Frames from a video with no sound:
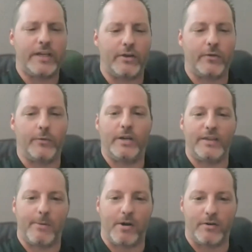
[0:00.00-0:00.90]
Oh, what was I? Oh,
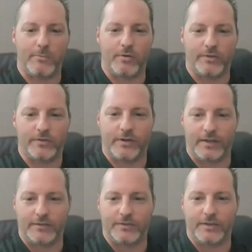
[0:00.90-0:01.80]
we're in the partner portal.
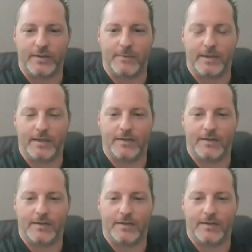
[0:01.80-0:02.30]
Sorry, guys. Yep, I